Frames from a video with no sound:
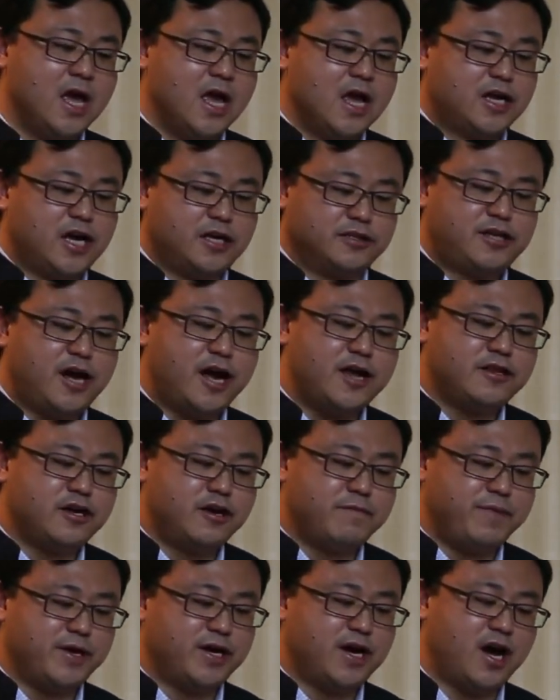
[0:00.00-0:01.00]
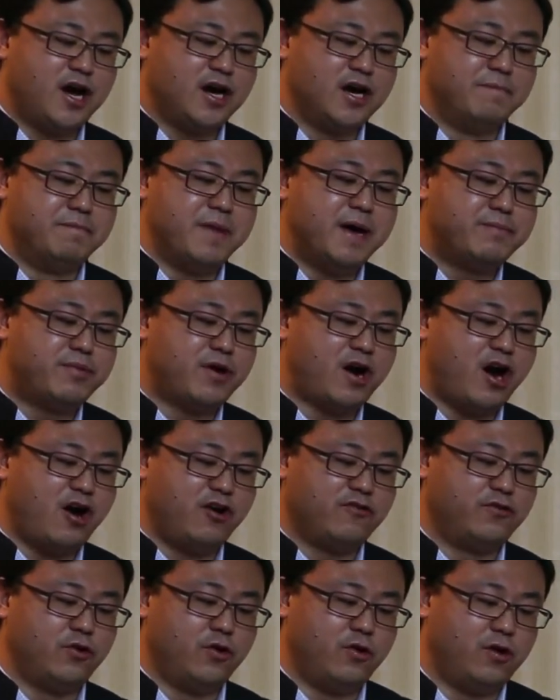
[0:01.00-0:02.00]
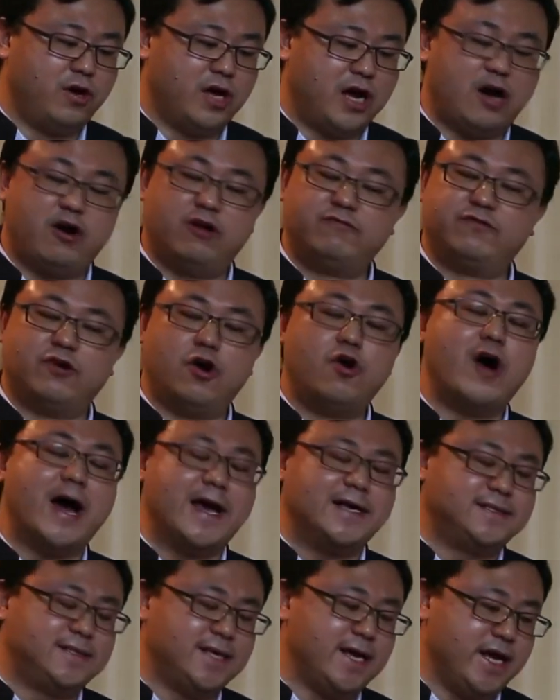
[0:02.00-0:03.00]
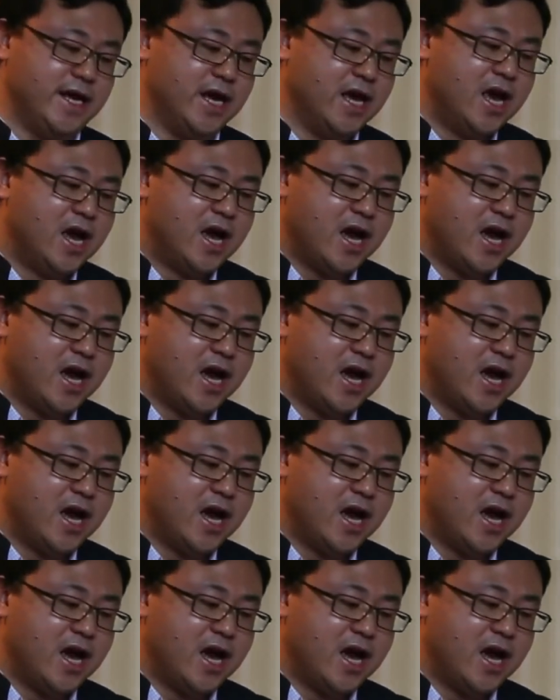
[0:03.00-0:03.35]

Can China become a member of OIC?